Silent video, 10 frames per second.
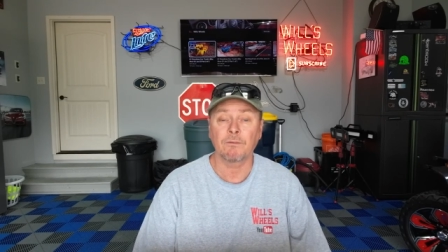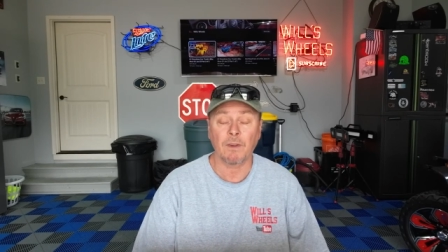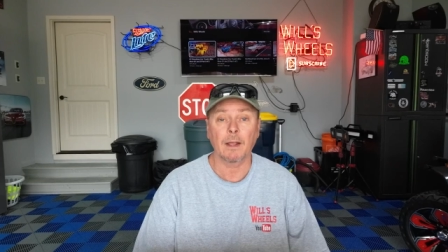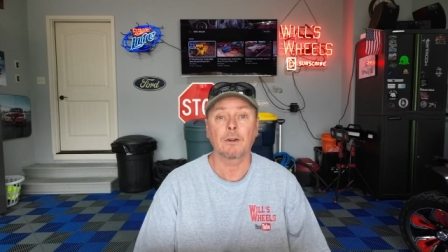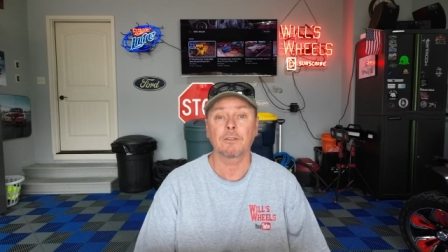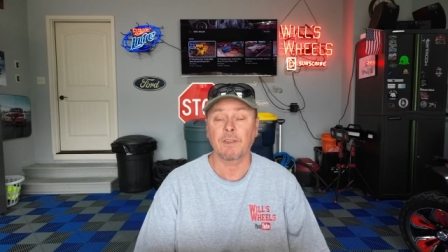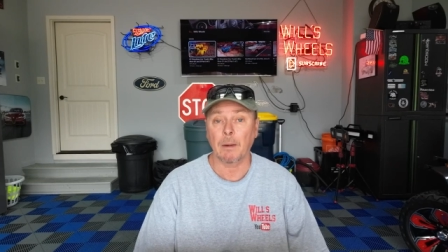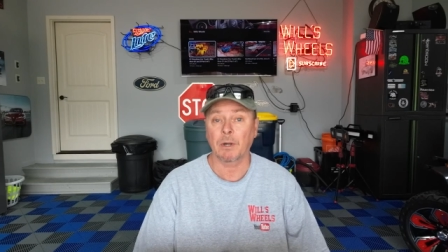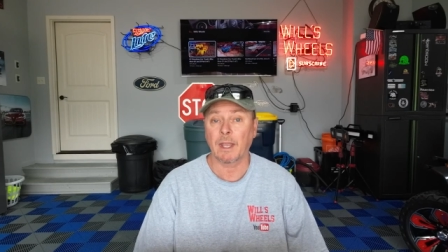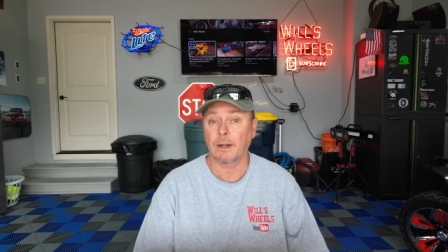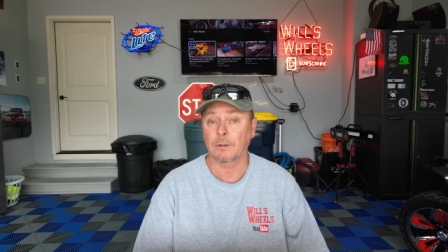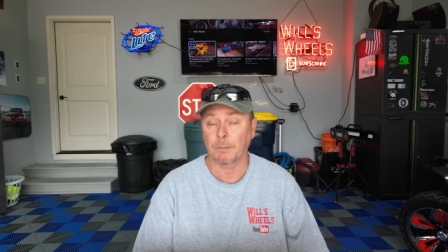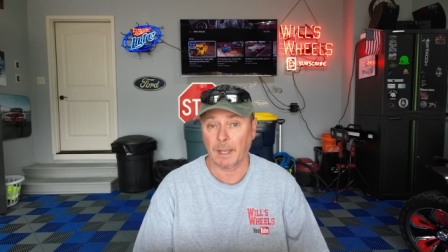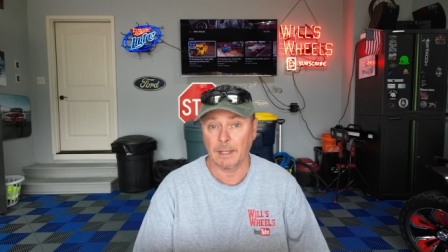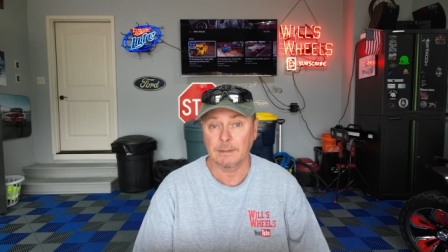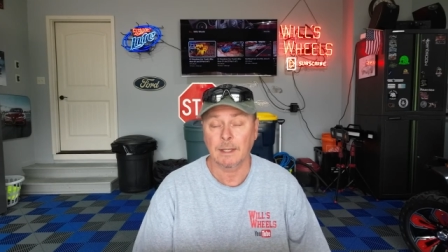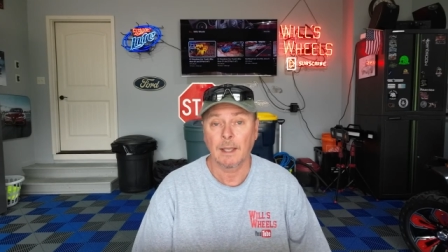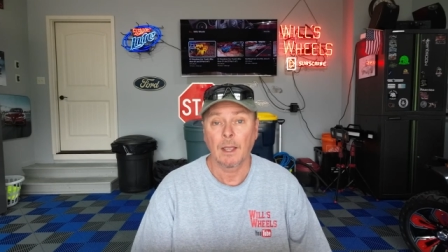Finders Fabricators page,